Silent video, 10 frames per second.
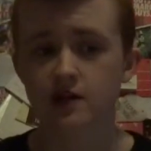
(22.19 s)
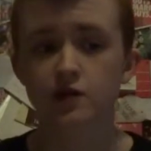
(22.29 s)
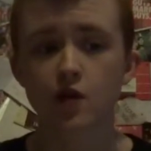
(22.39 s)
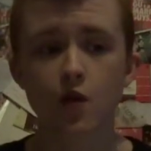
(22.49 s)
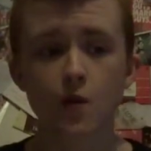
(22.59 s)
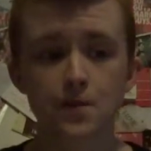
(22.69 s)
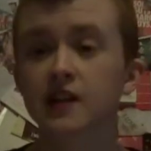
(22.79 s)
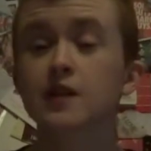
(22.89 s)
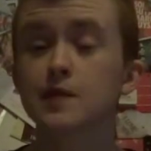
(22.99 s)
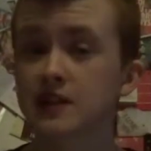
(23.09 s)
so
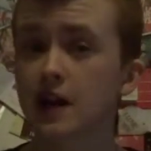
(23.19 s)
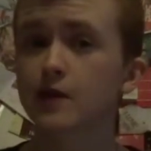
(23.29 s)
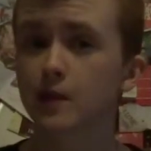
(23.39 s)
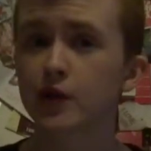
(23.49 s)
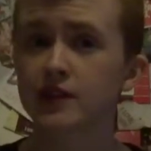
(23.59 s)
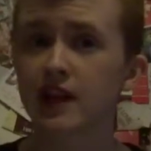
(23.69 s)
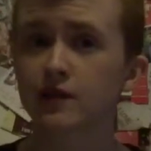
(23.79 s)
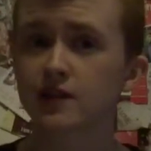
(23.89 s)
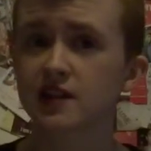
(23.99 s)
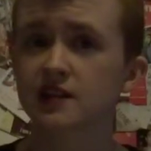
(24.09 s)
give me time to put together
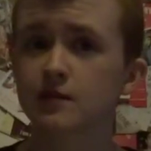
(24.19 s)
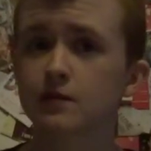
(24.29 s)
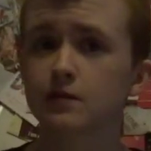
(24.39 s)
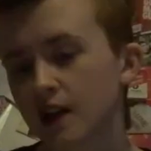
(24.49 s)
a system.